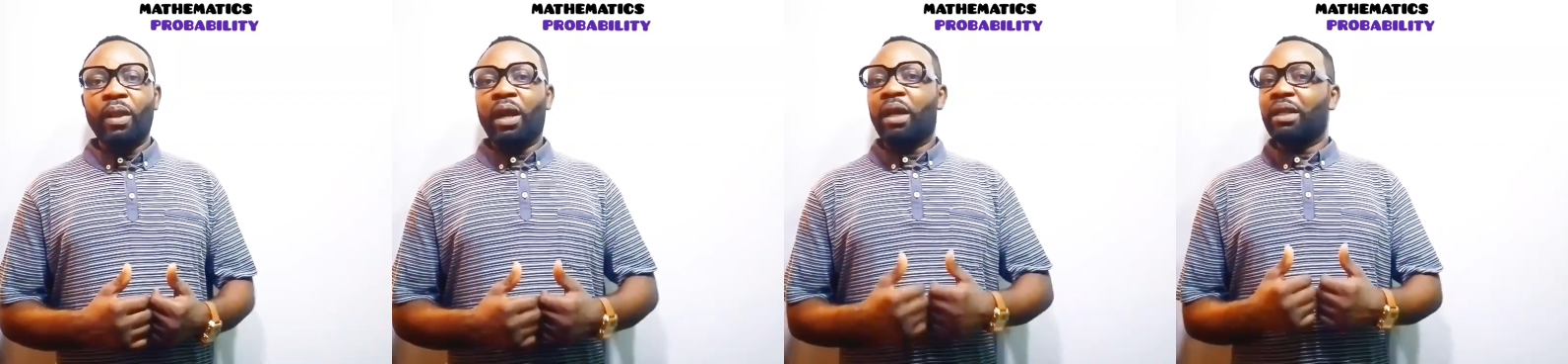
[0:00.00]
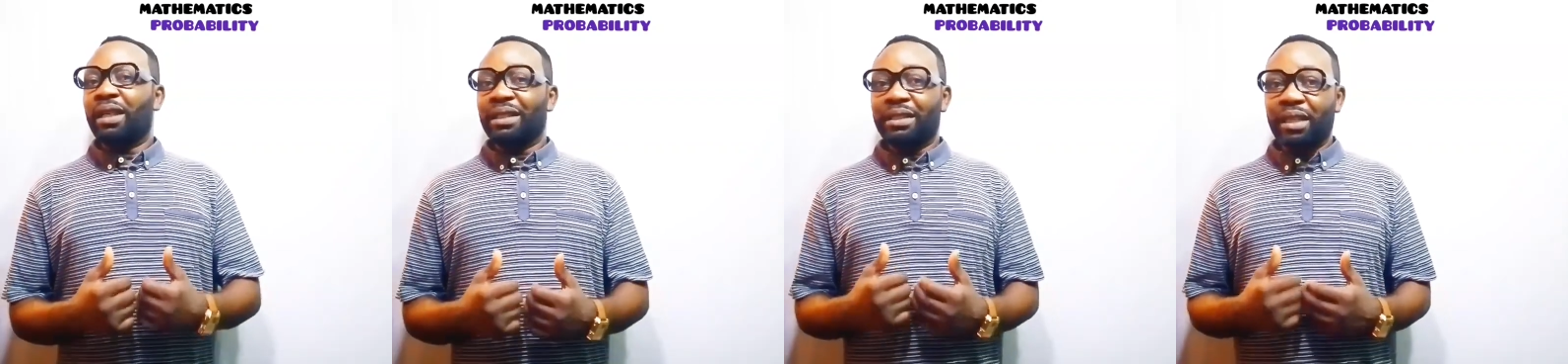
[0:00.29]

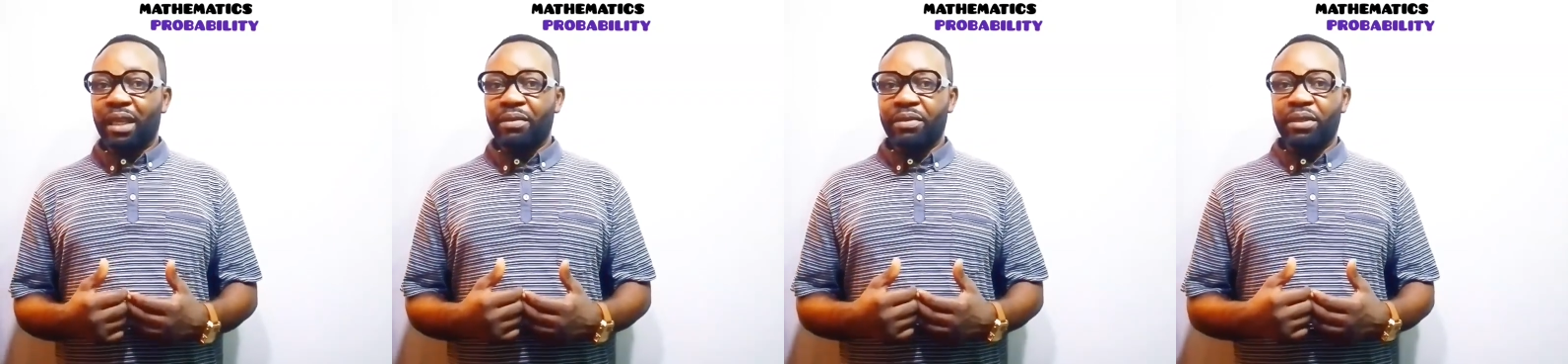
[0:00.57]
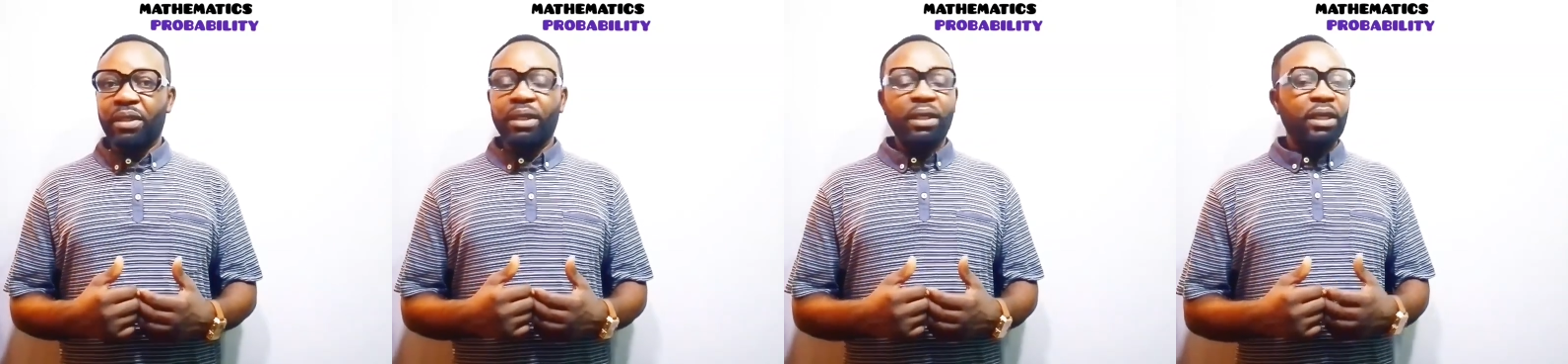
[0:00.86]
and at
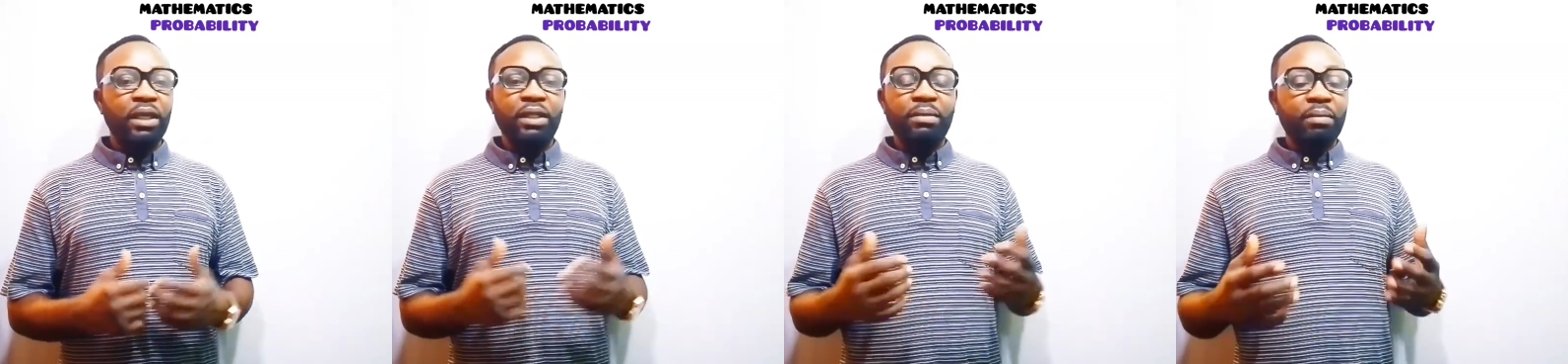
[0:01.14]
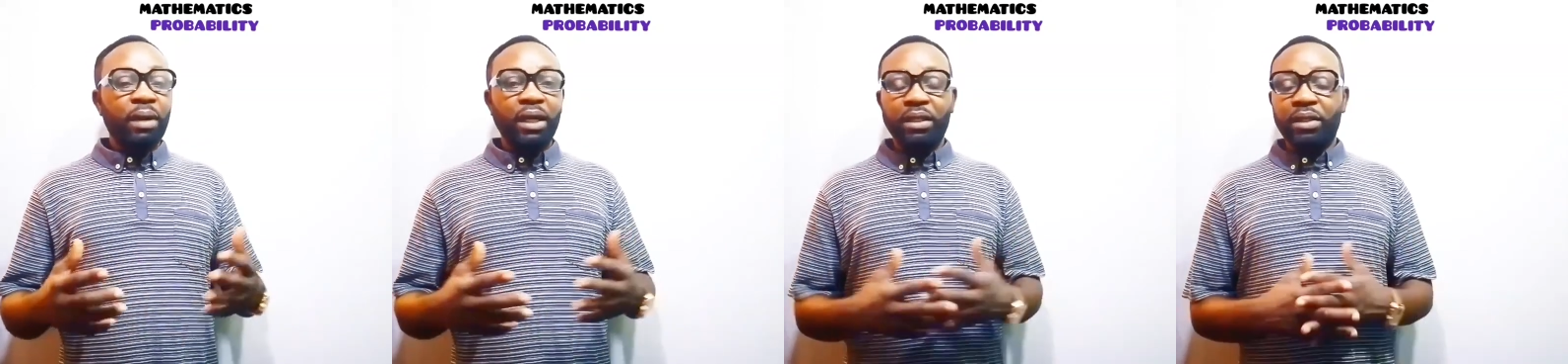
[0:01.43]
times it
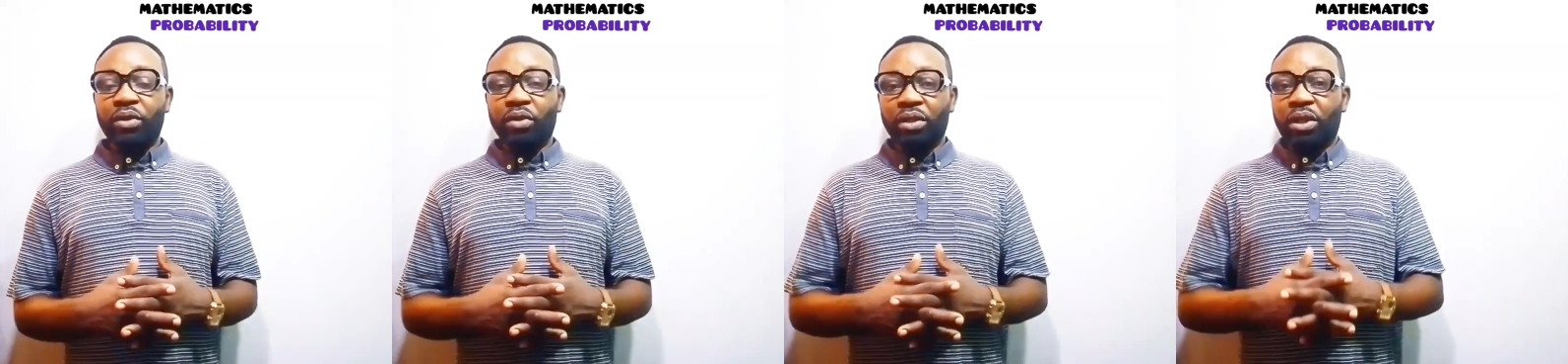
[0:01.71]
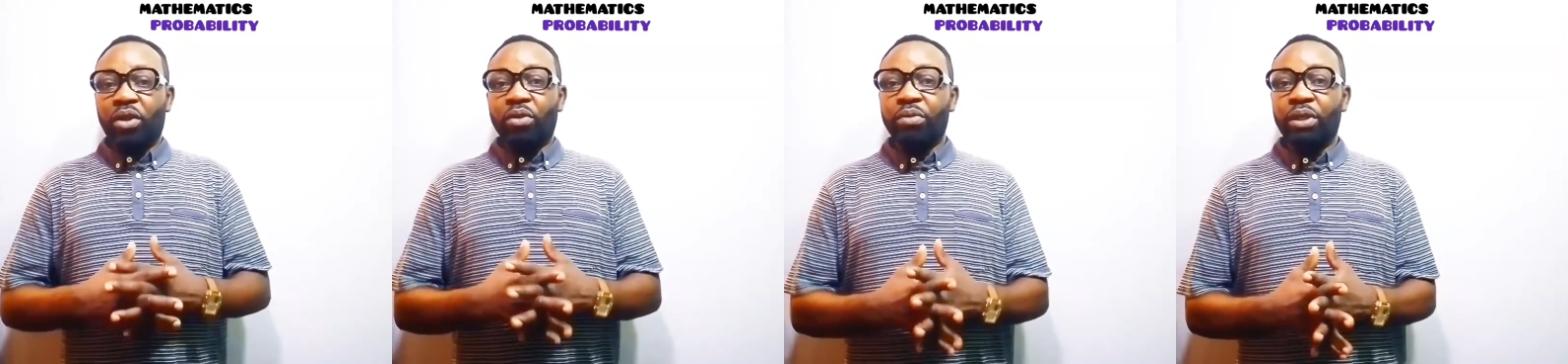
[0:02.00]
might not
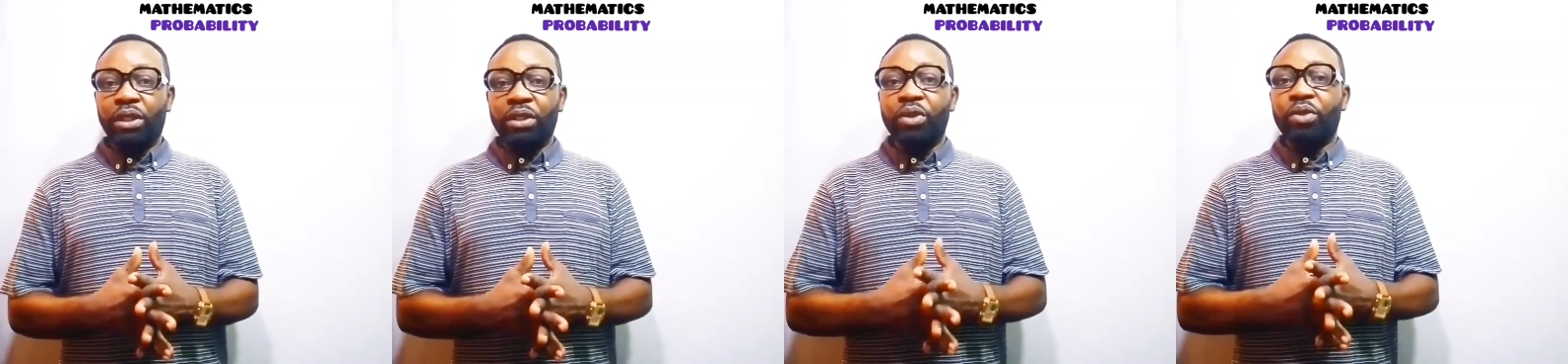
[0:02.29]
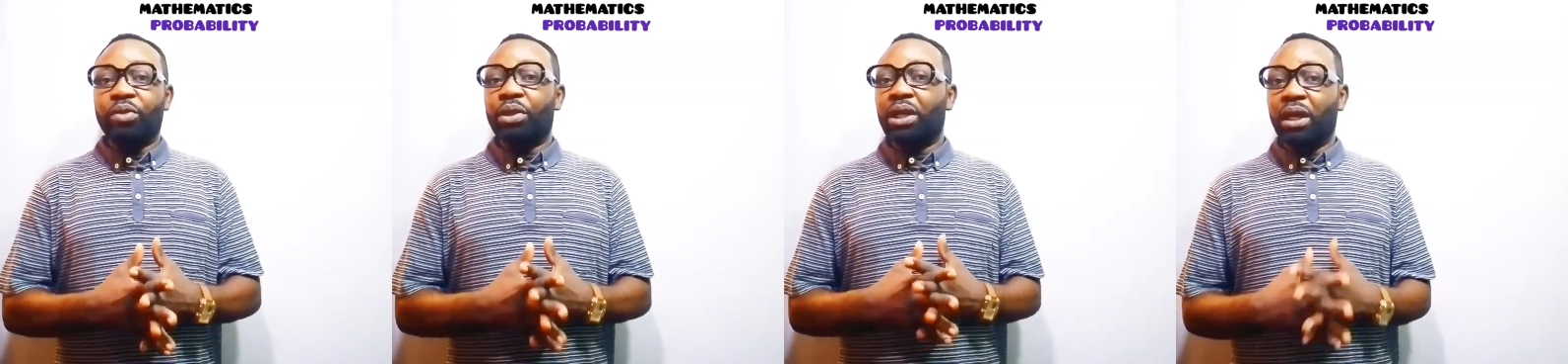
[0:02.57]
come
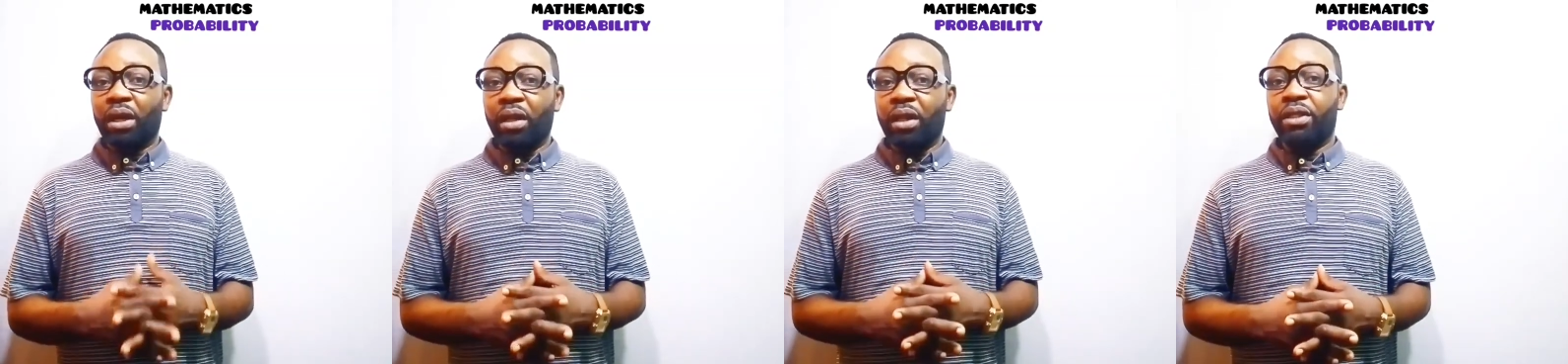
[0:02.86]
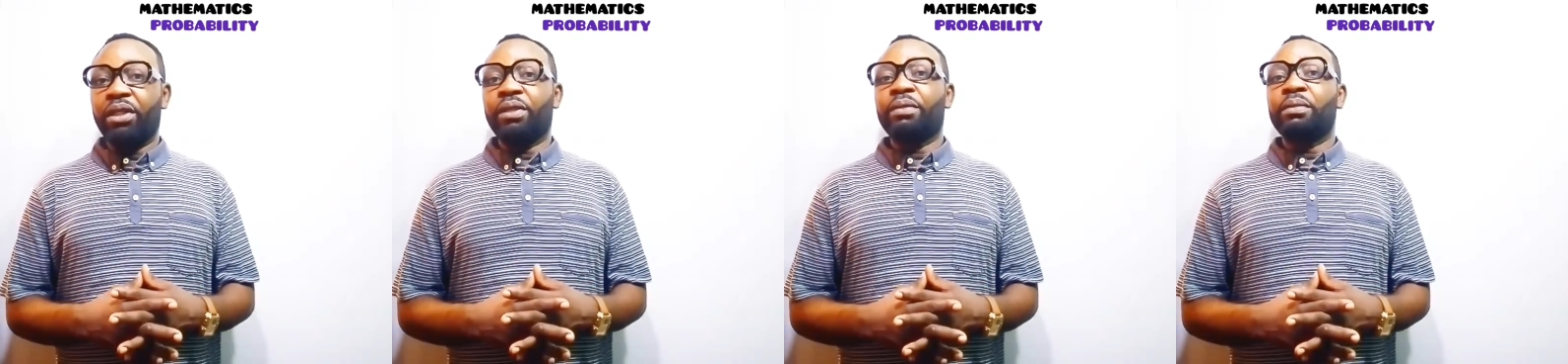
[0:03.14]
into
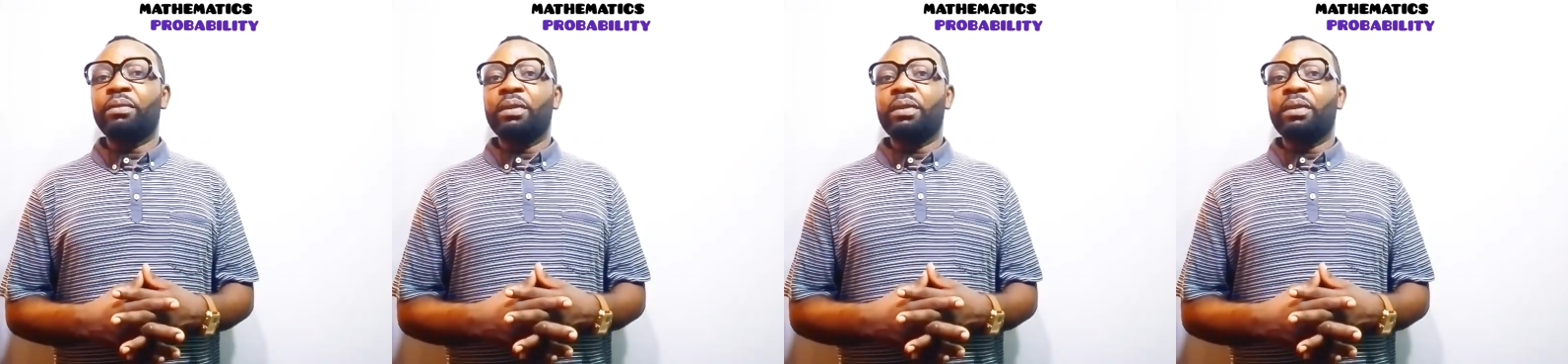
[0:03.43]
reality.